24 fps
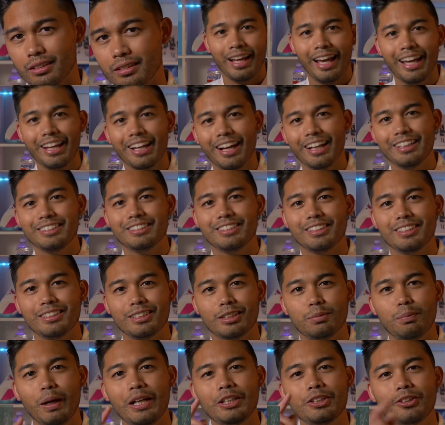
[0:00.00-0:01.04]
Hey guys,
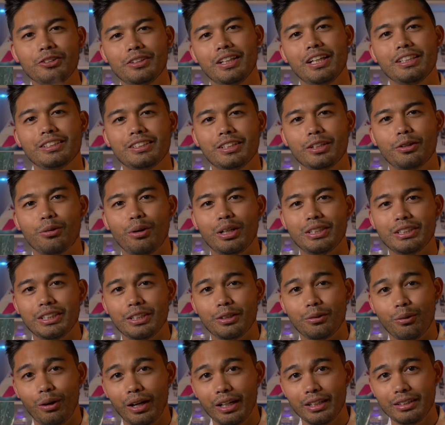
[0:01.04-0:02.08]
special thanks to Grazy
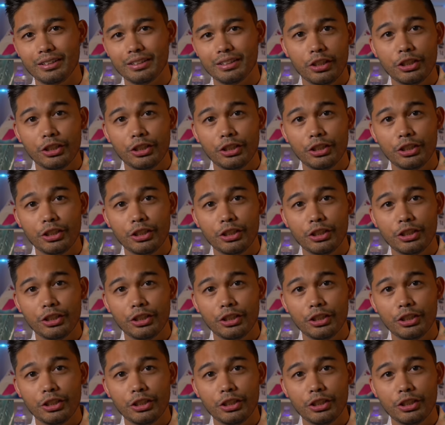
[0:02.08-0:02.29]
Grace.